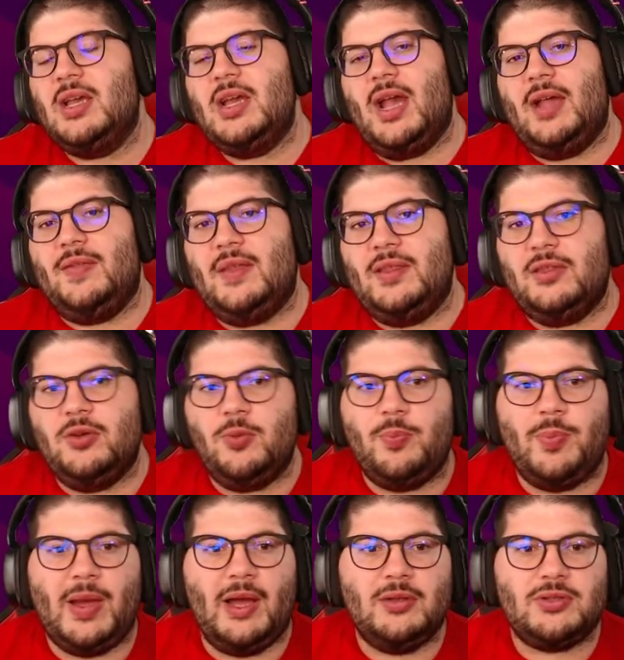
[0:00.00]
and then they'll
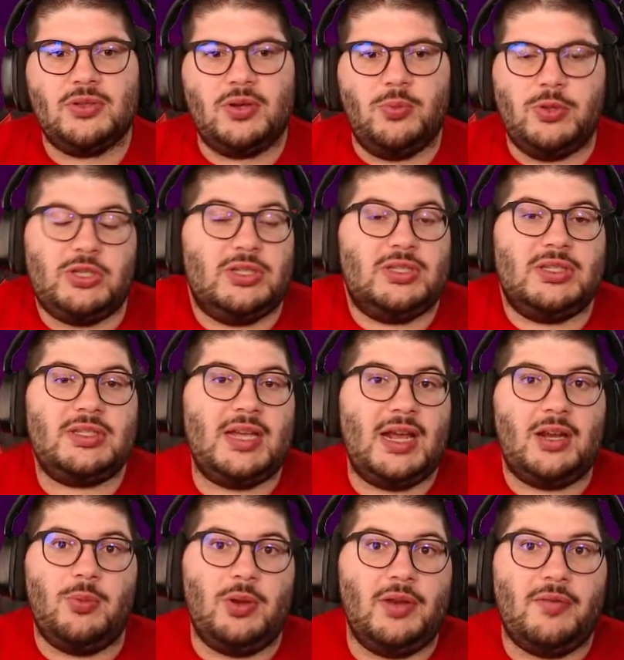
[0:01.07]
pounce on it, which is
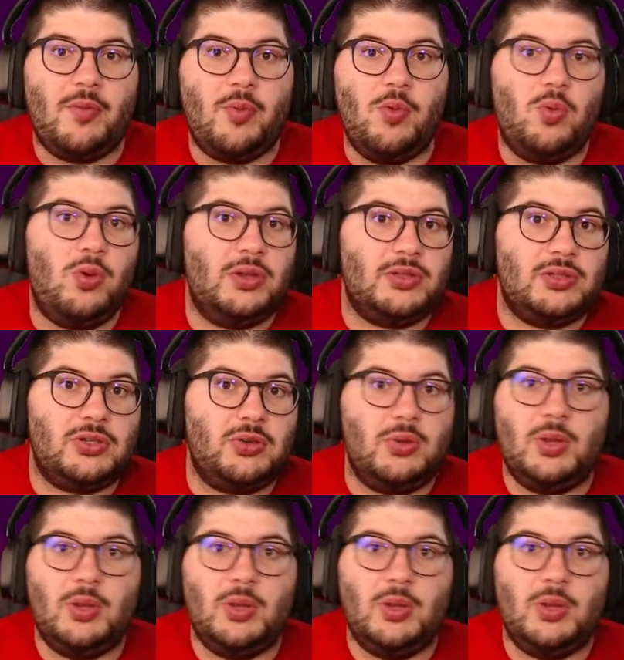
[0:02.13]
exactly what Liverpool want to do.